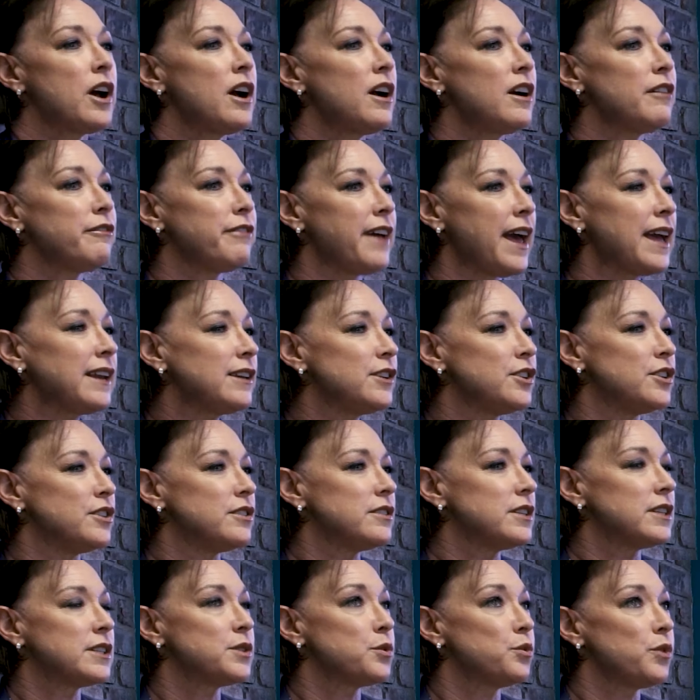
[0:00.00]
are our
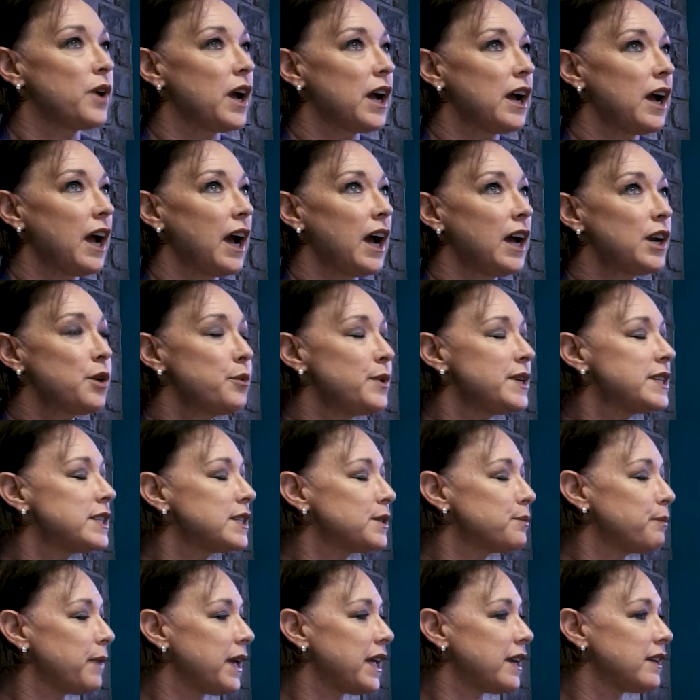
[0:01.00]
values? It's how do we
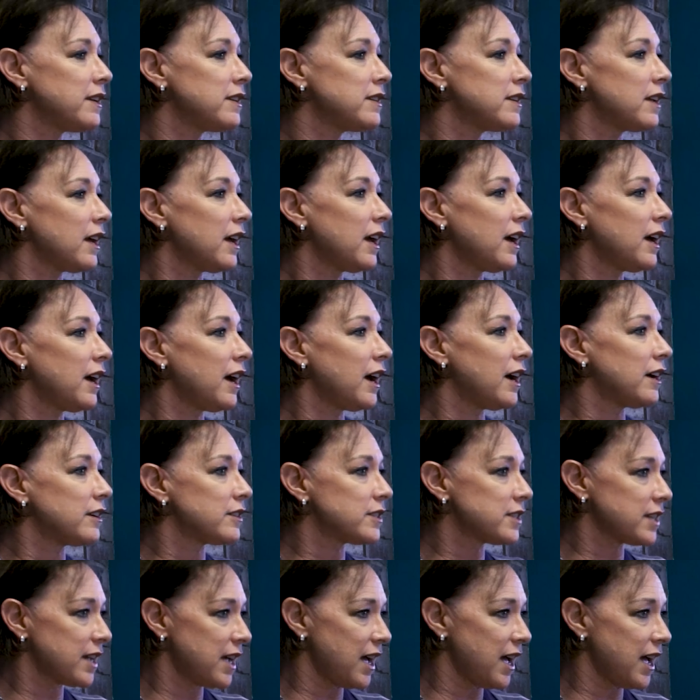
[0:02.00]
spend our
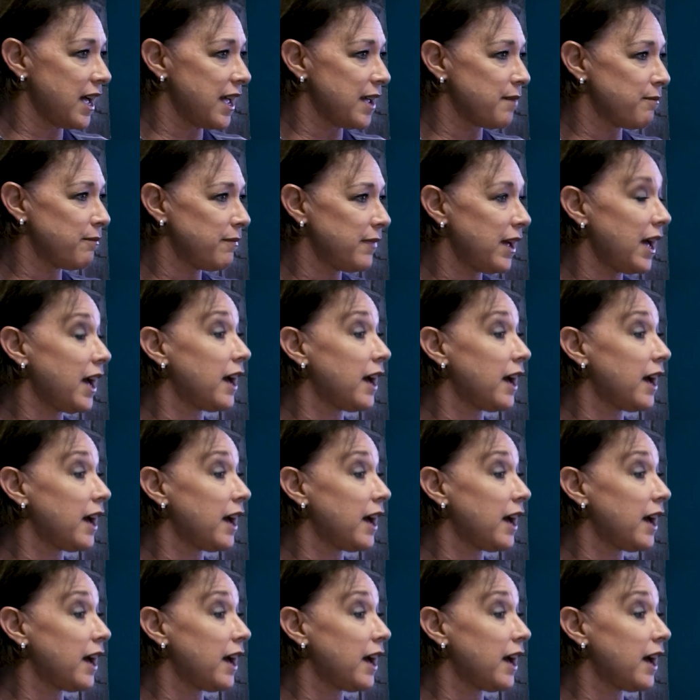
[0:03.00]
time,